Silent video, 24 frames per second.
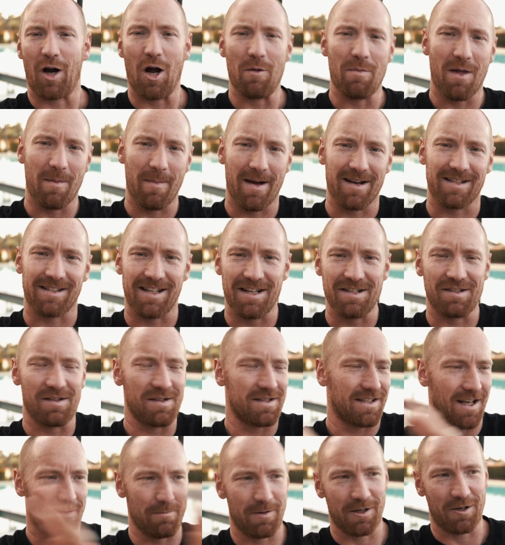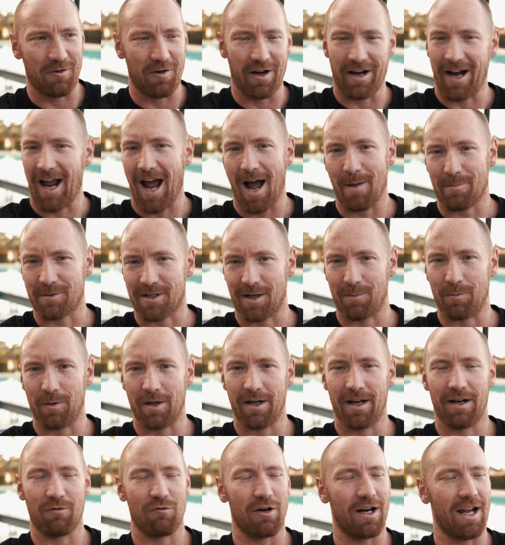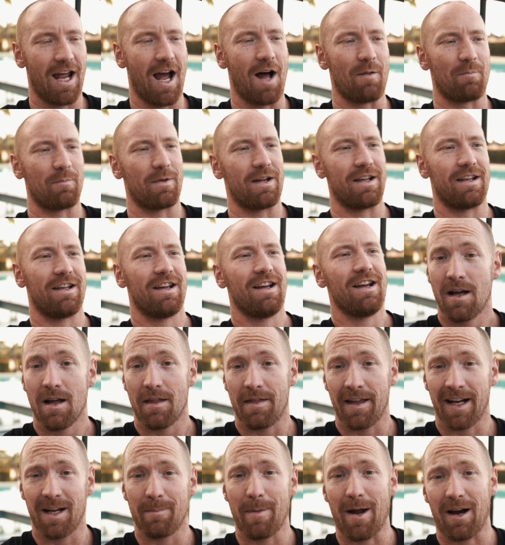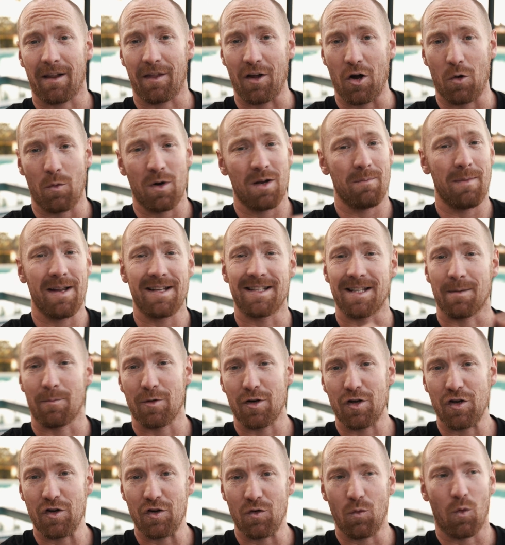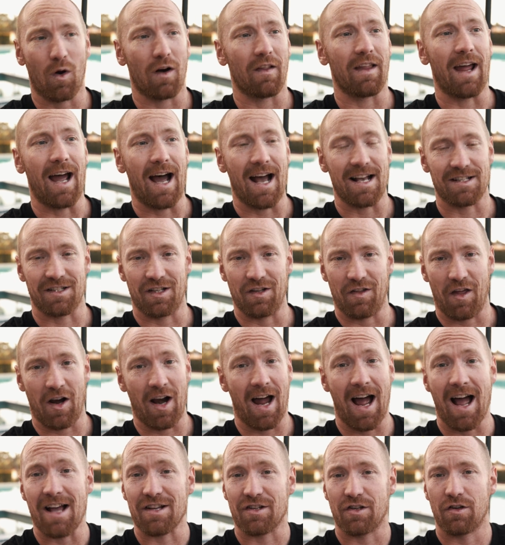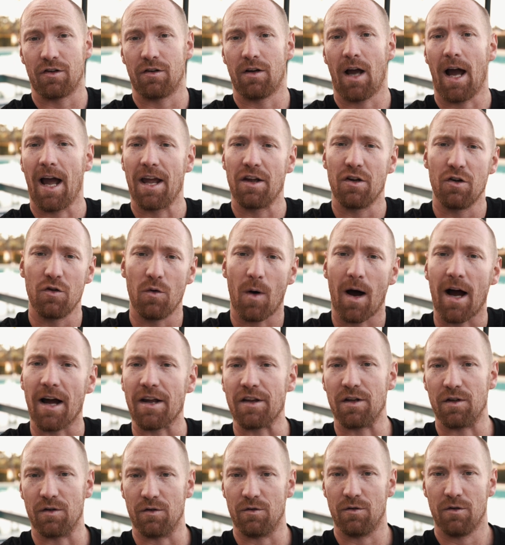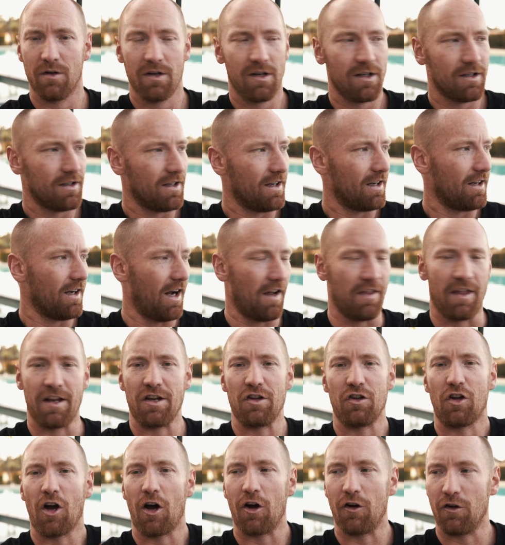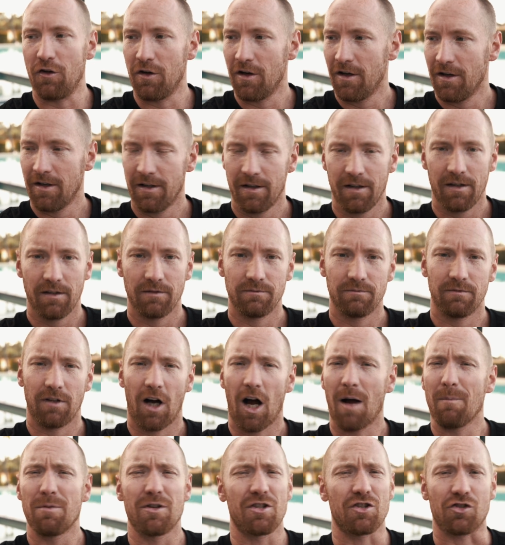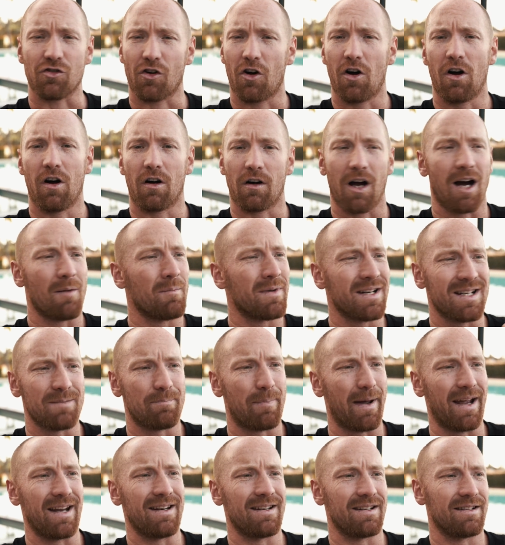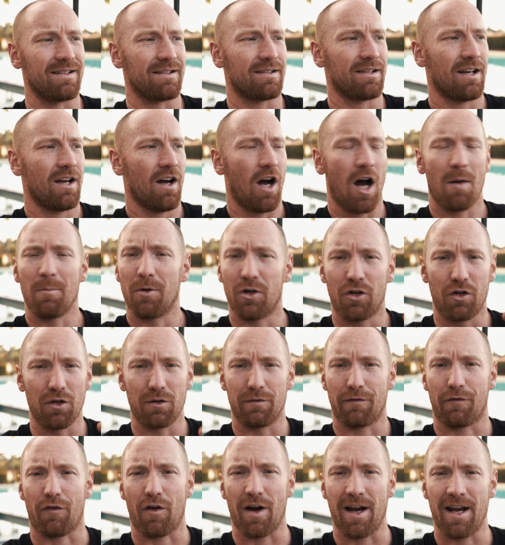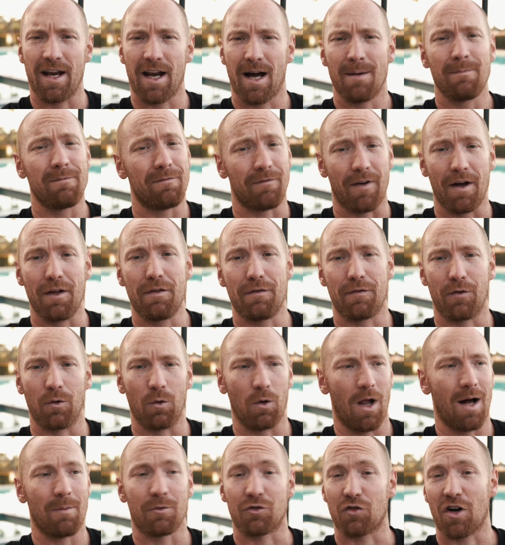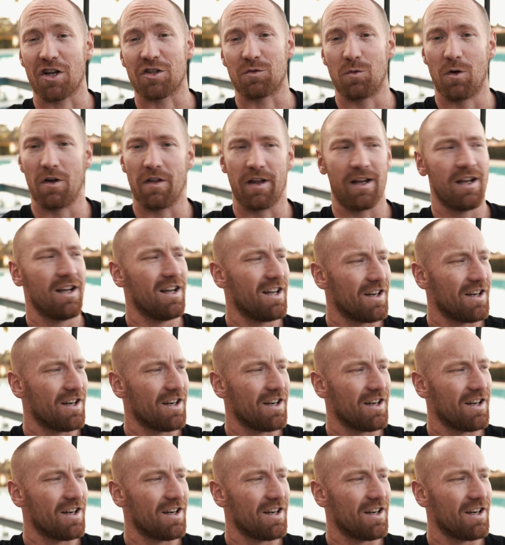But I hope that makes sense to some degree and helps someone. It really helped me. Think about it though, when you meet someone new, what do they ask you? They don't ask you, hey, who are you? And then you go, I'm strong, I'm independent, I'm a good friend, I'm faithful, I'm trustworthy.